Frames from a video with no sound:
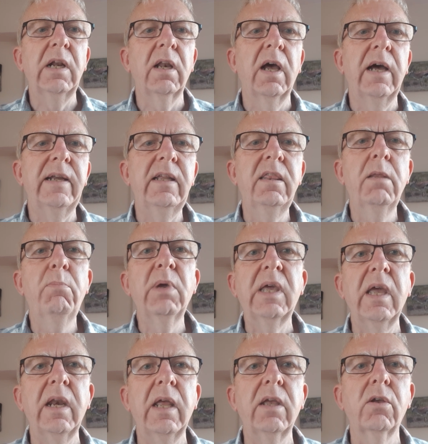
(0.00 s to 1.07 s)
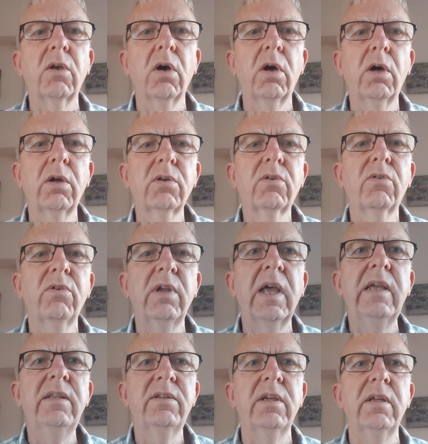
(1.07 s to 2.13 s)
line, in the beginning, God
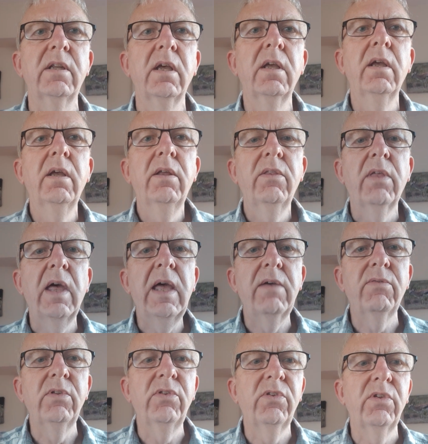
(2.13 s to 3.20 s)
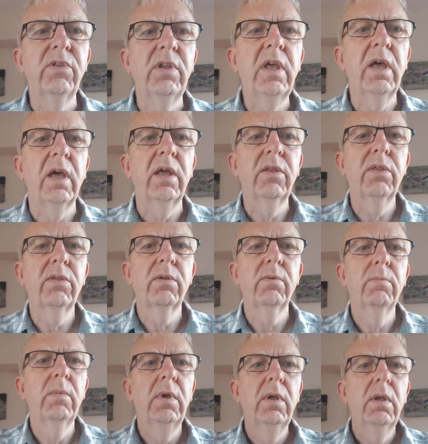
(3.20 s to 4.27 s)
created the heavens and the earth.
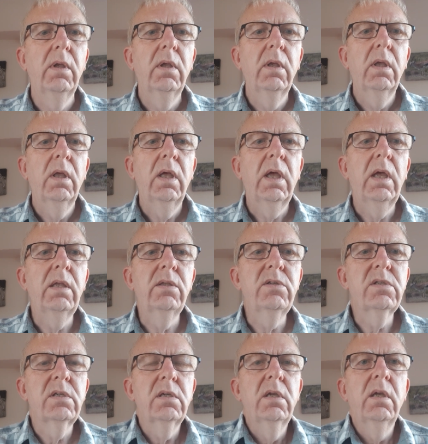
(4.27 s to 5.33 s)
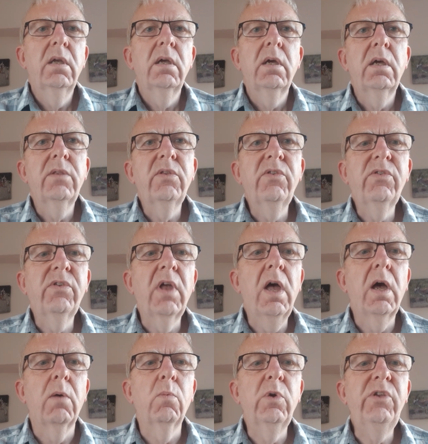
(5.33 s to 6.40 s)
And at the
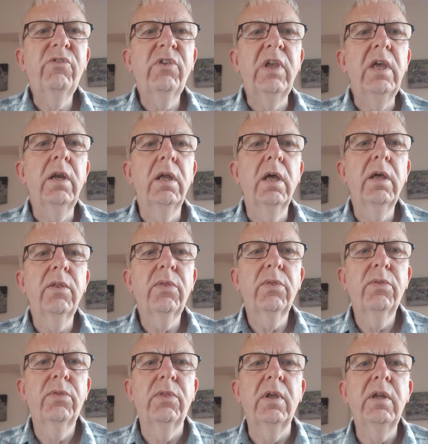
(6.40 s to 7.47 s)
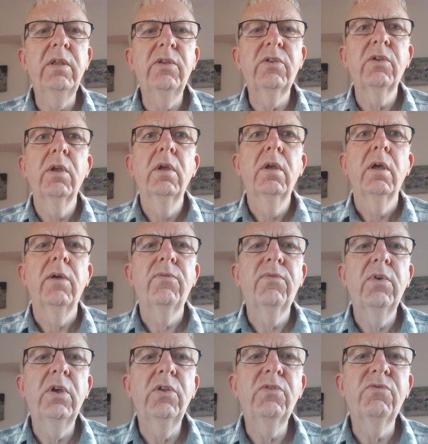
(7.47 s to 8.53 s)
start, we see an earth that is at
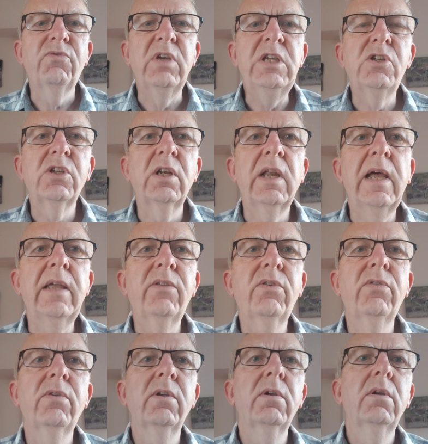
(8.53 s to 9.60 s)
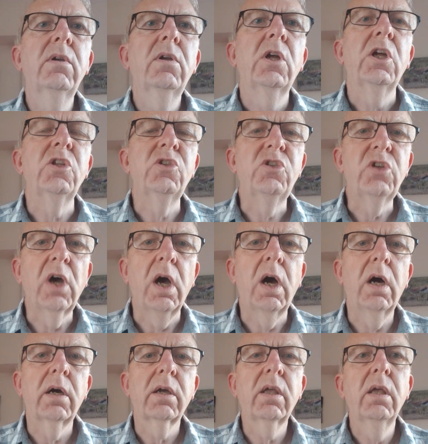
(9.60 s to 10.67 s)
first featureless and
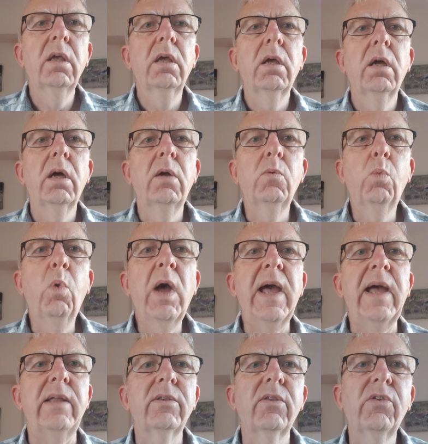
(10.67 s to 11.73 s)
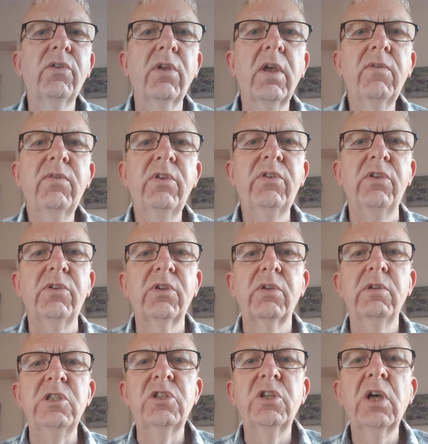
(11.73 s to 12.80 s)
dark and wet. The surface is
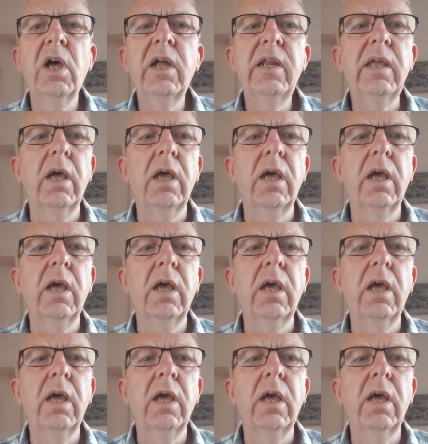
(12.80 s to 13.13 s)
entirely